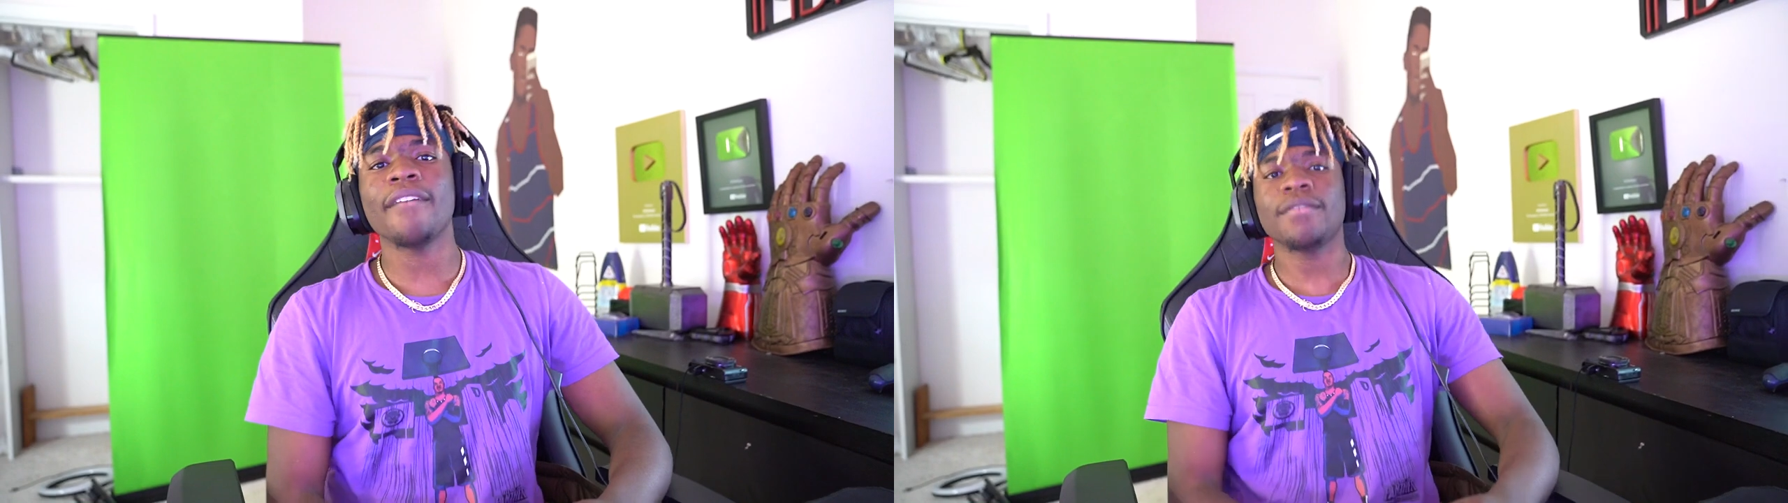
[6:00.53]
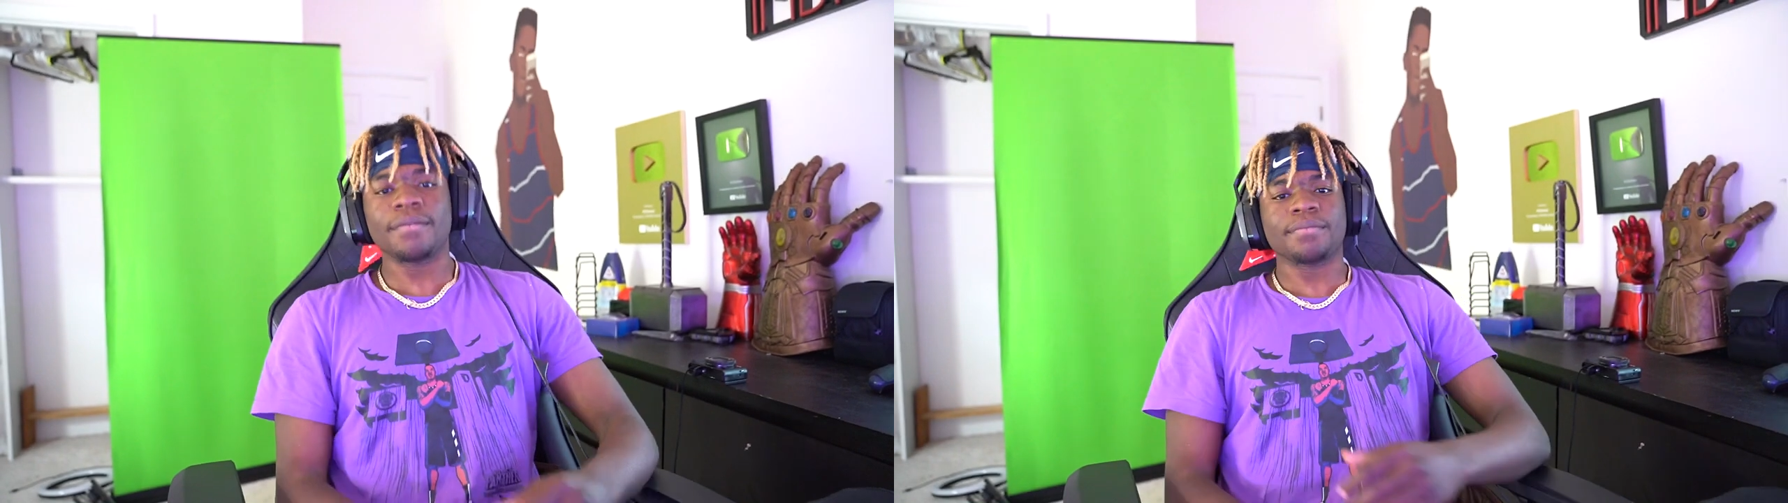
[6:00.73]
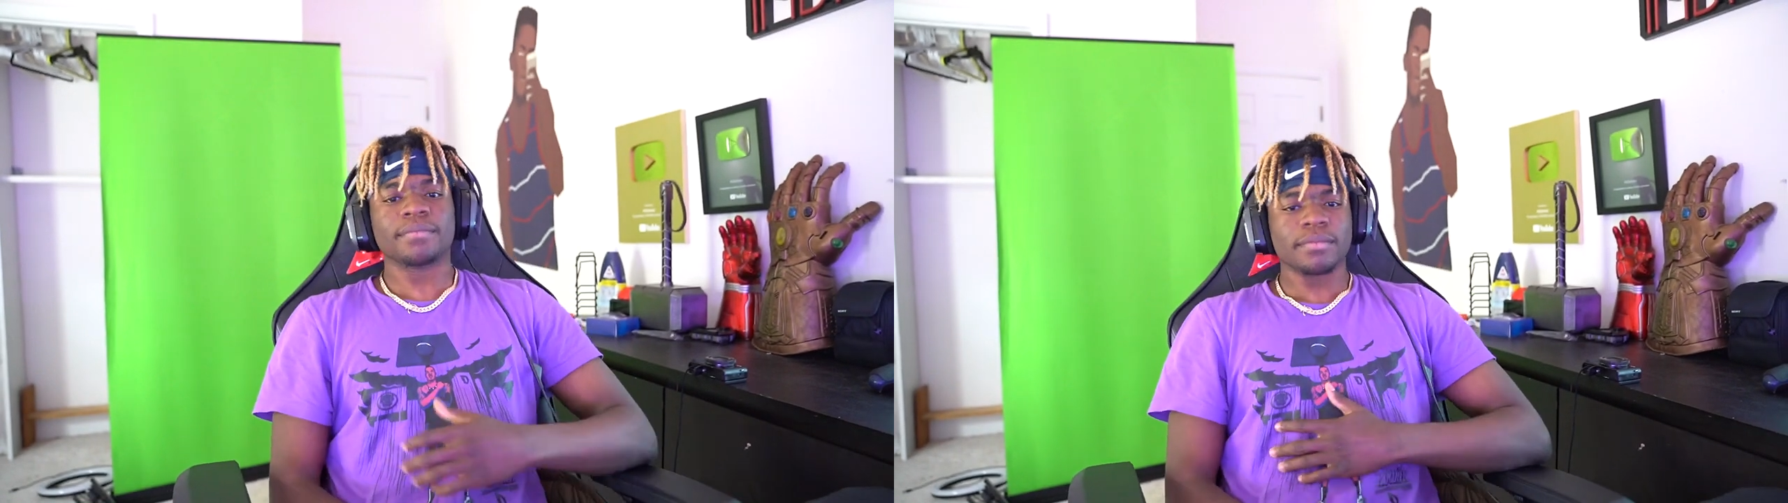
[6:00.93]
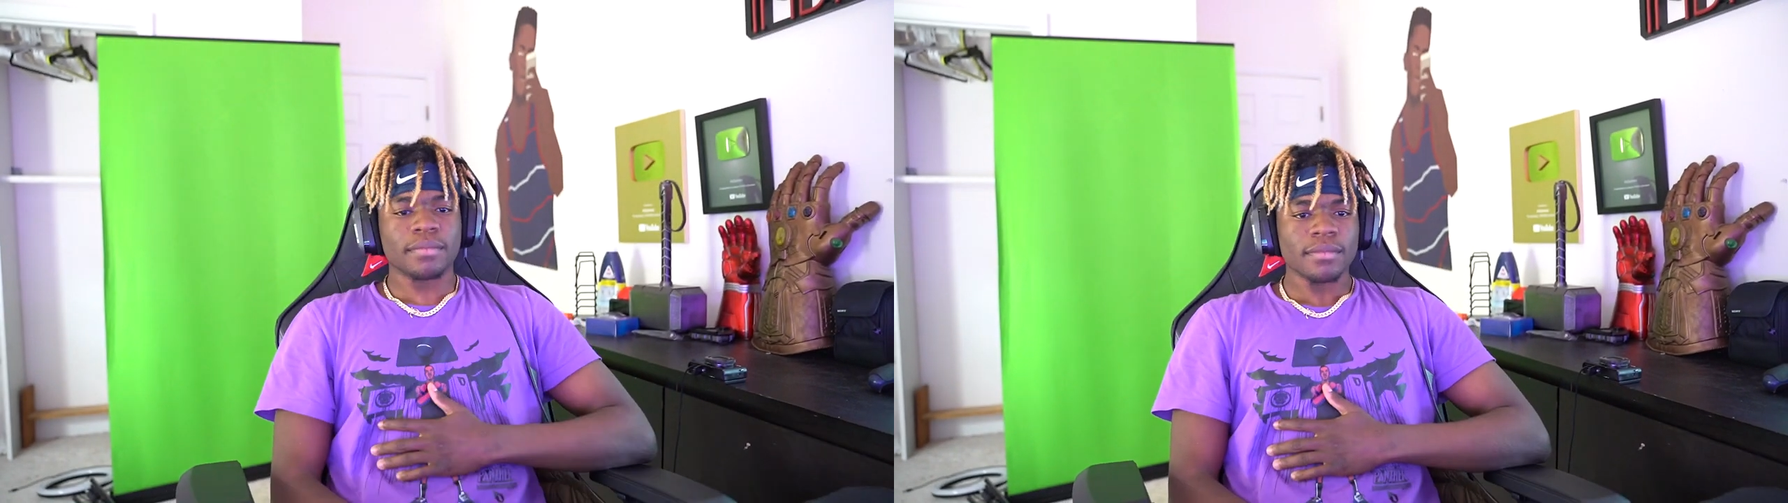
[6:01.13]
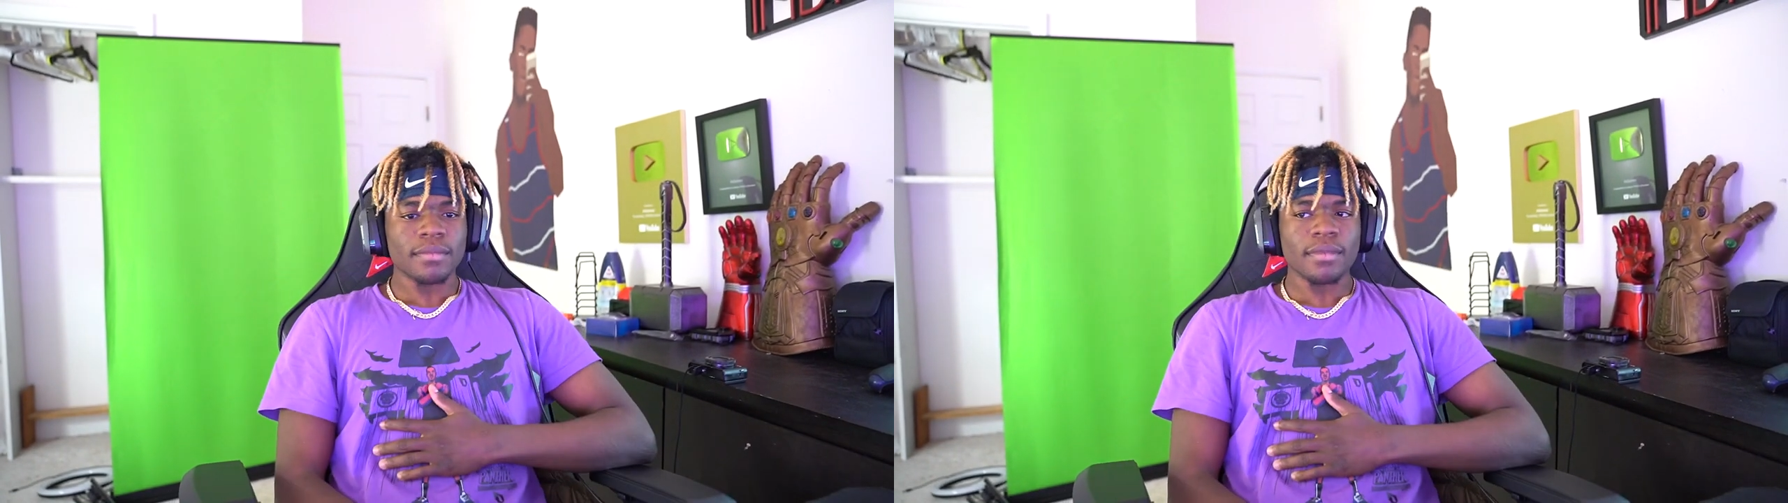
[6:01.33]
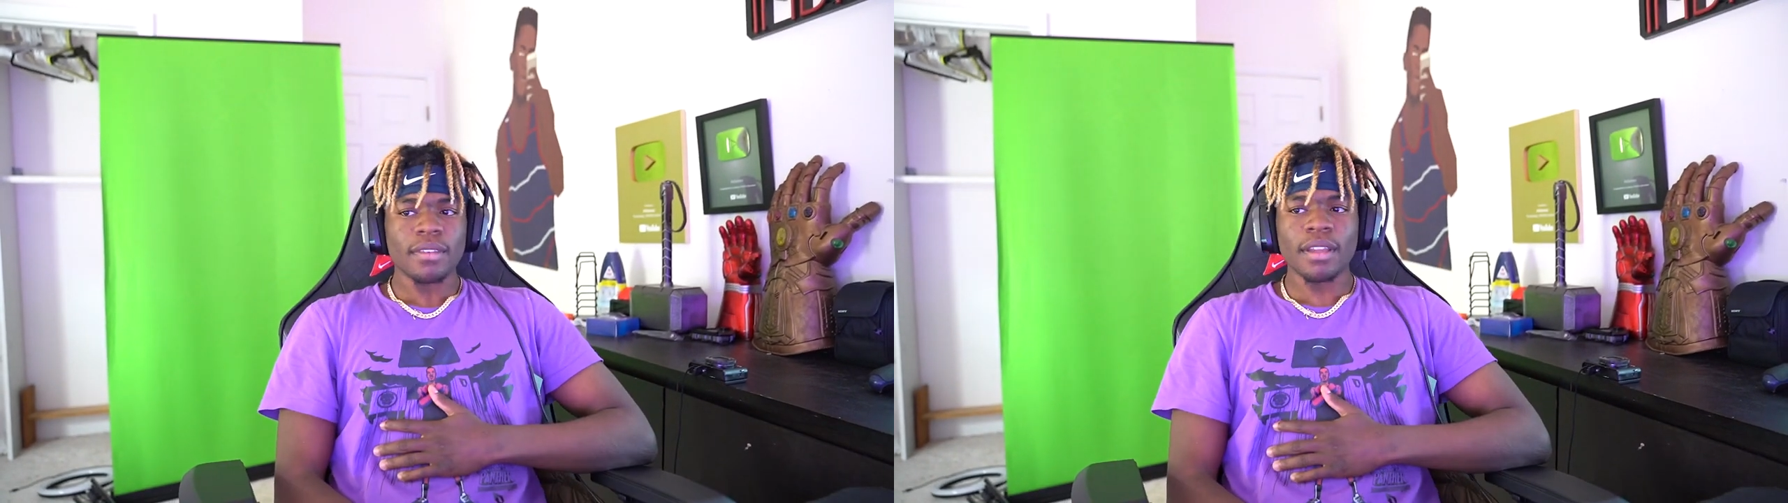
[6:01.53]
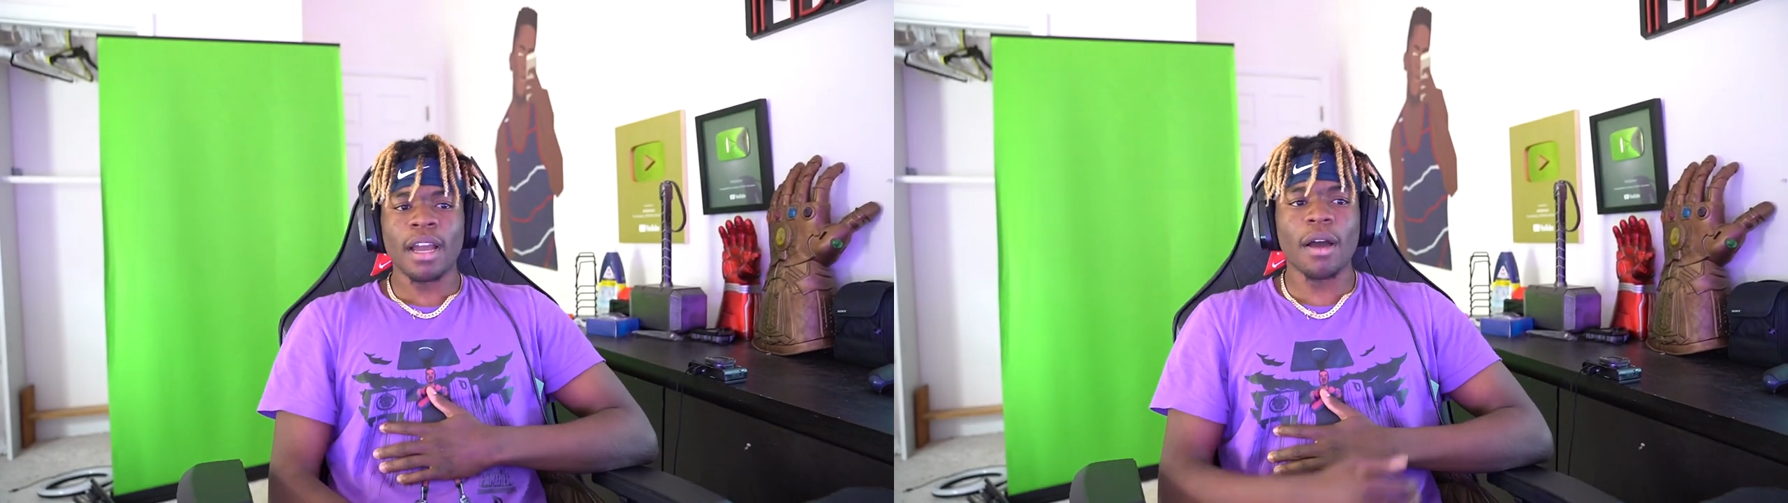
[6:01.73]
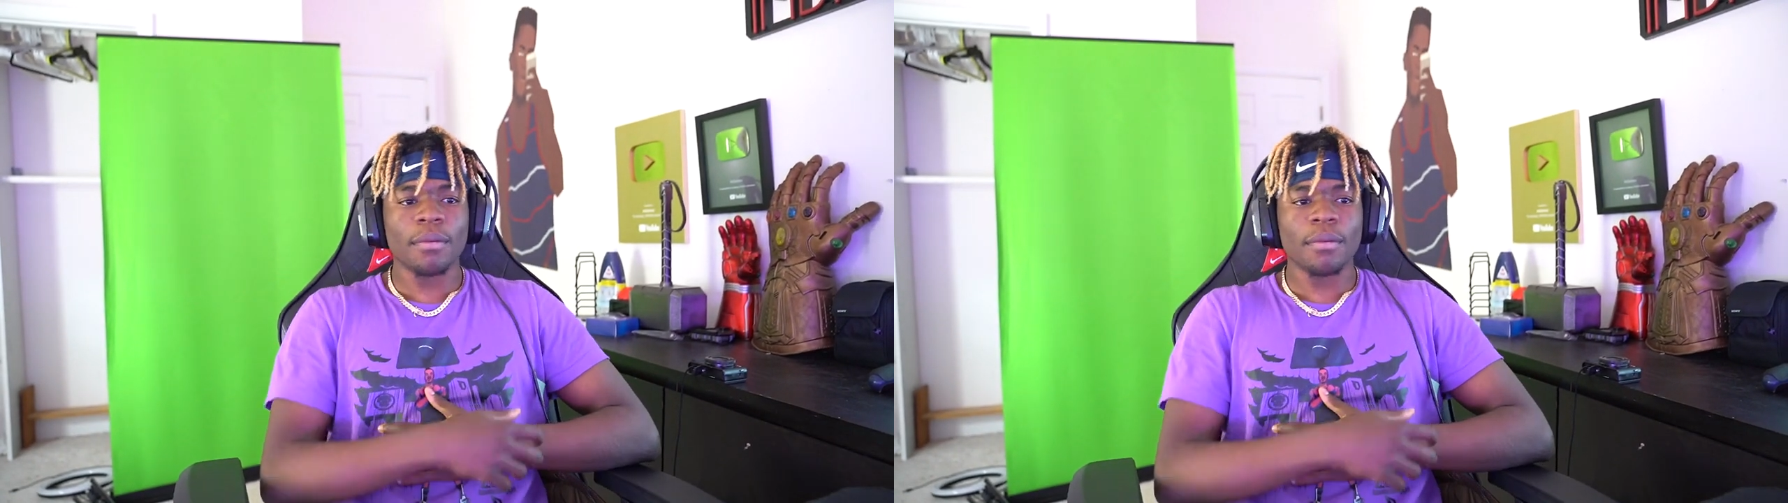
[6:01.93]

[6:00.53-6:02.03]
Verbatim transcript: I, back? Oh.